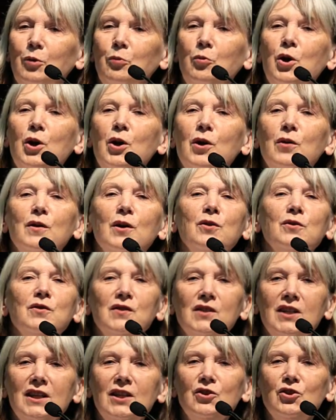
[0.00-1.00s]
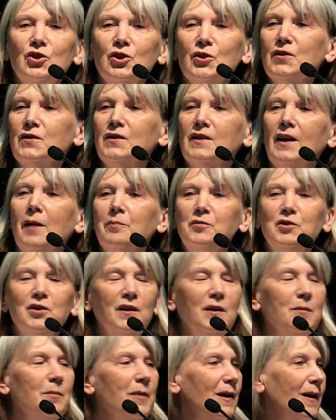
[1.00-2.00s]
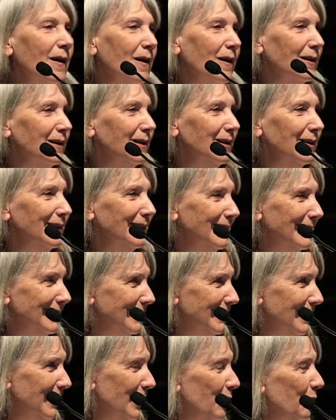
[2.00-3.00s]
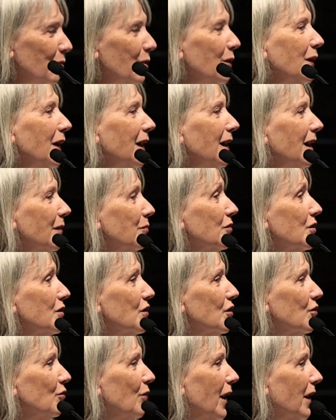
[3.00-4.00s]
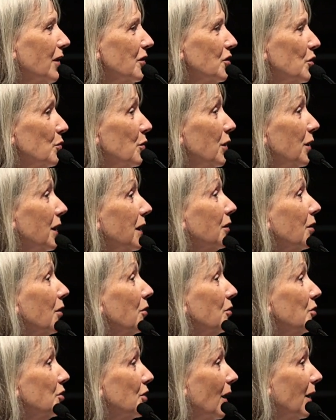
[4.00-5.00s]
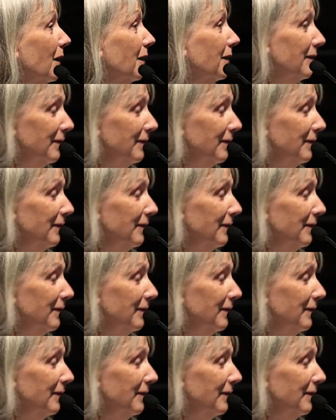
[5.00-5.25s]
Were those teachers up to the mark? Were they up to scratch? Were they kosher?